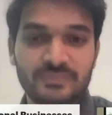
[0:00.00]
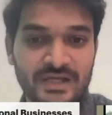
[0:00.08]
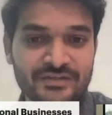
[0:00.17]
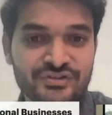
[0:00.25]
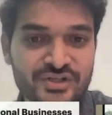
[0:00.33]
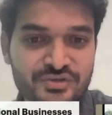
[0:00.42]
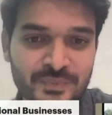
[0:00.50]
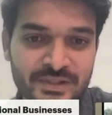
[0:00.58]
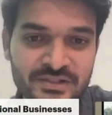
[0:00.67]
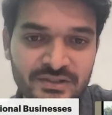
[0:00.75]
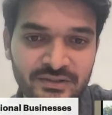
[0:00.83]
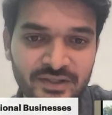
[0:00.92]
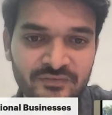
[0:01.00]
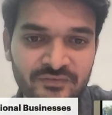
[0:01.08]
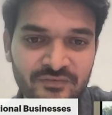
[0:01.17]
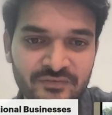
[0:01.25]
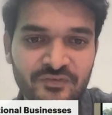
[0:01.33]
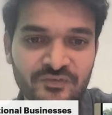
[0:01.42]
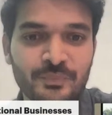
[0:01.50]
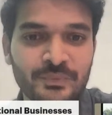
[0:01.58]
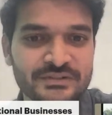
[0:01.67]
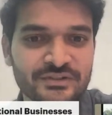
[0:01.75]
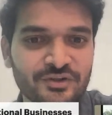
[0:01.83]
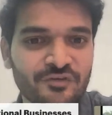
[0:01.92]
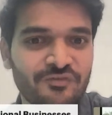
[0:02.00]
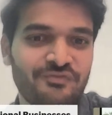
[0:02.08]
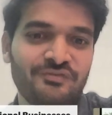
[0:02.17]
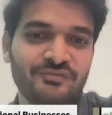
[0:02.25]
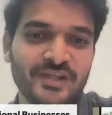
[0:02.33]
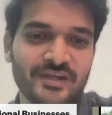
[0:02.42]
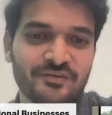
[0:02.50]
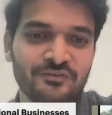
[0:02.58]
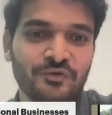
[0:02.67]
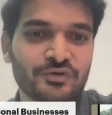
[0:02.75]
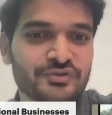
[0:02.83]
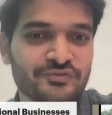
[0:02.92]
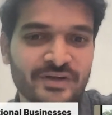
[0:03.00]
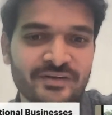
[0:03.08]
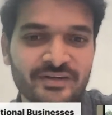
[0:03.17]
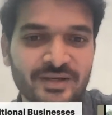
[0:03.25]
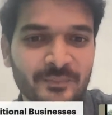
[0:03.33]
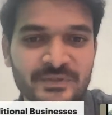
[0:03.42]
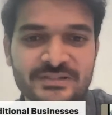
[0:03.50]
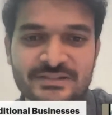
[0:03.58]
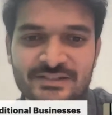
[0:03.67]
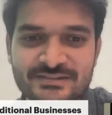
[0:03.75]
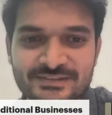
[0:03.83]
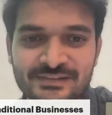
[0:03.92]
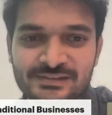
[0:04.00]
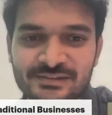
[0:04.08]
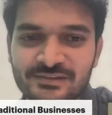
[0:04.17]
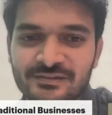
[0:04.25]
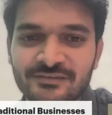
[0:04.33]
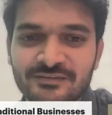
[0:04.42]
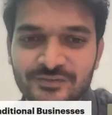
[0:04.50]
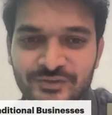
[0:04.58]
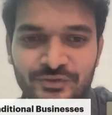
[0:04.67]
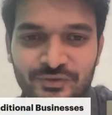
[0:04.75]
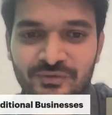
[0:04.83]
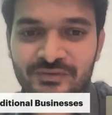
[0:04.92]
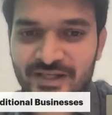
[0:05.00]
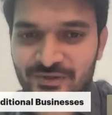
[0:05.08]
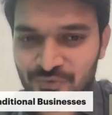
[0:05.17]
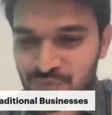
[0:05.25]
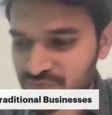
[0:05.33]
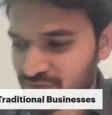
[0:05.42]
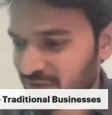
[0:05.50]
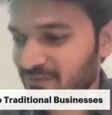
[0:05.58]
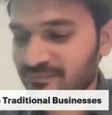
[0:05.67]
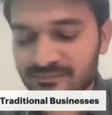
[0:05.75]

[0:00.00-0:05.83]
as Yash mentioned, that 52% of like Fortune 500 companies are still they are